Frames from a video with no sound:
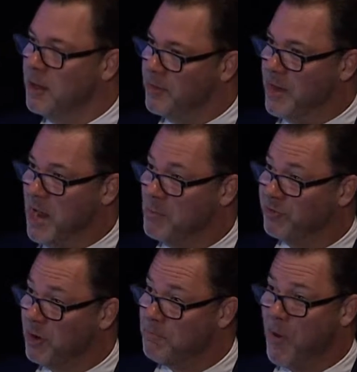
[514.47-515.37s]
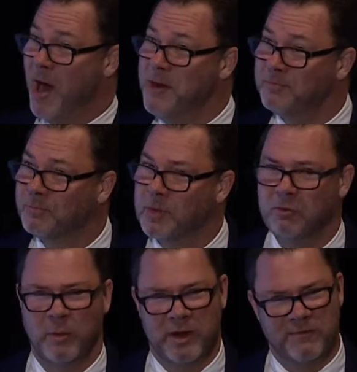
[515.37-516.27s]
It
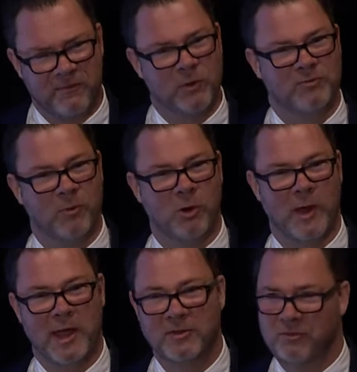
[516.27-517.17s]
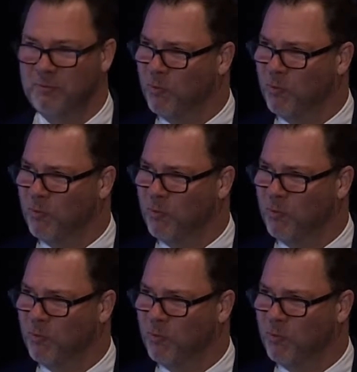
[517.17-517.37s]
was one of the first forays,